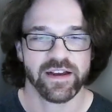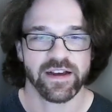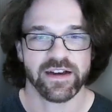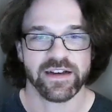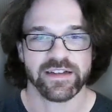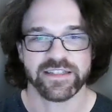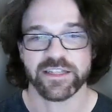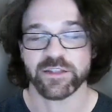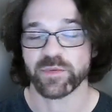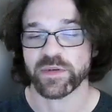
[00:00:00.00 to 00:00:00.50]

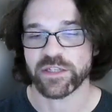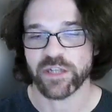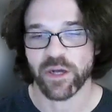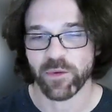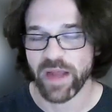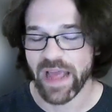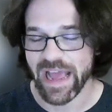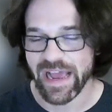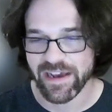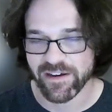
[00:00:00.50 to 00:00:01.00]
since we
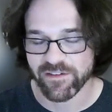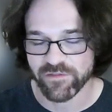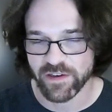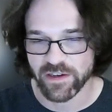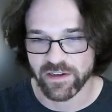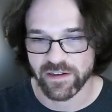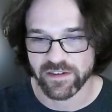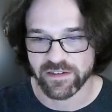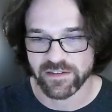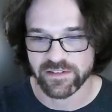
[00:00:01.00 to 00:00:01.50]
don't have
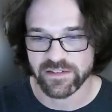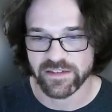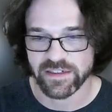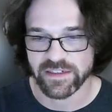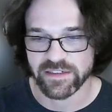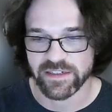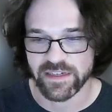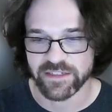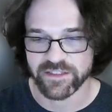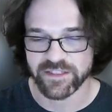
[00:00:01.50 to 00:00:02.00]

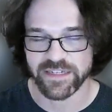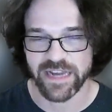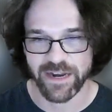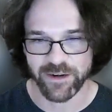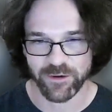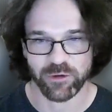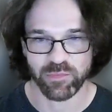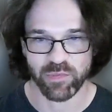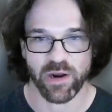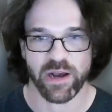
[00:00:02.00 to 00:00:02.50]
a
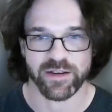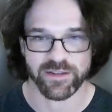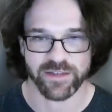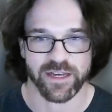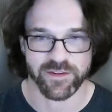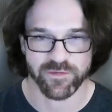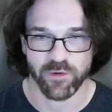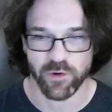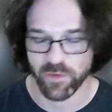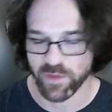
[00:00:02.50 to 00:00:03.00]
standard
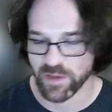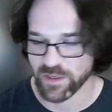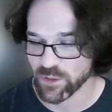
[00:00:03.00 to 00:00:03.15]
process for this